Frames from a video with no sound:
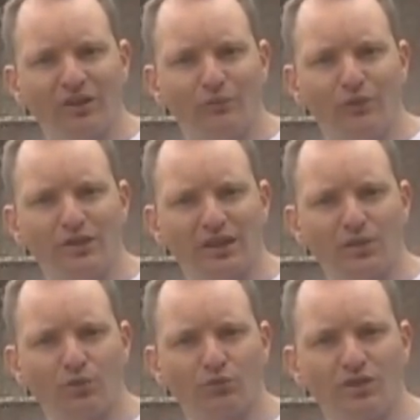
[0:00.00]

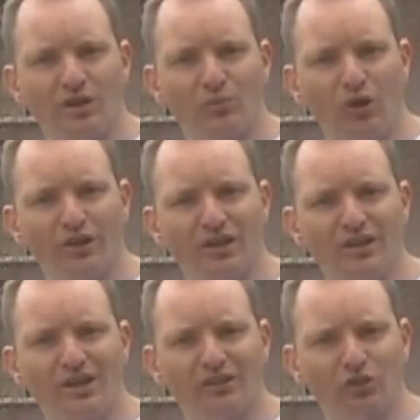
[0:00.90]

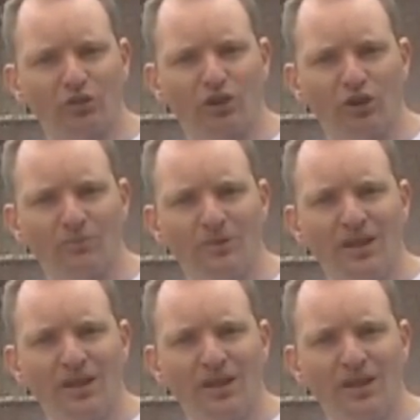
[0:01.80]
vk3ye.com